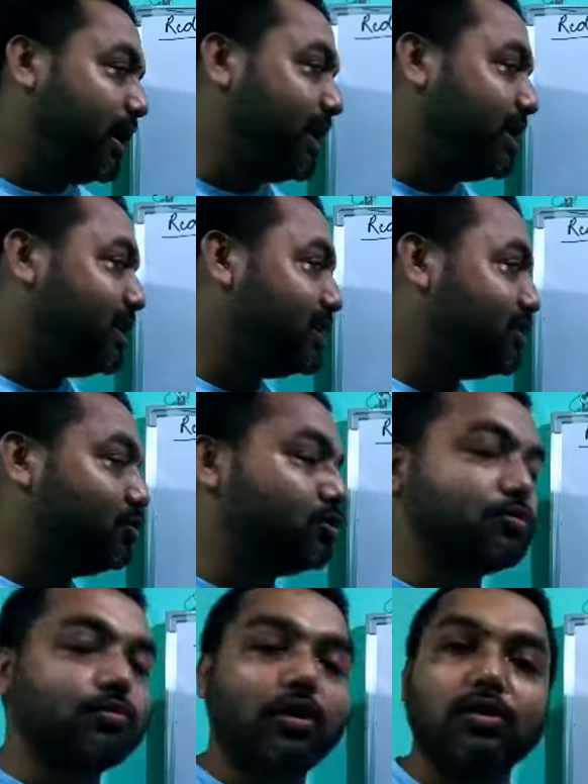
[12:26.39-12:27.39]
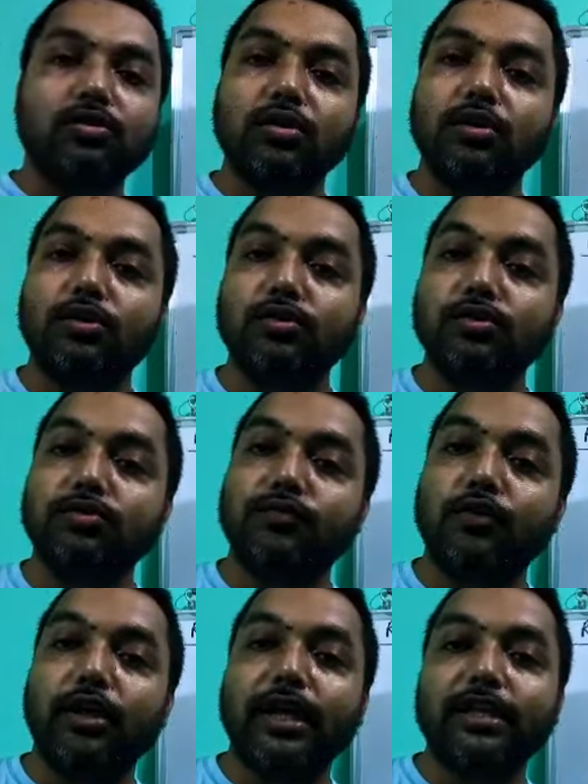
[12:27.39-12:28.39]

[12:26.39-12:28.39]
and it is also used for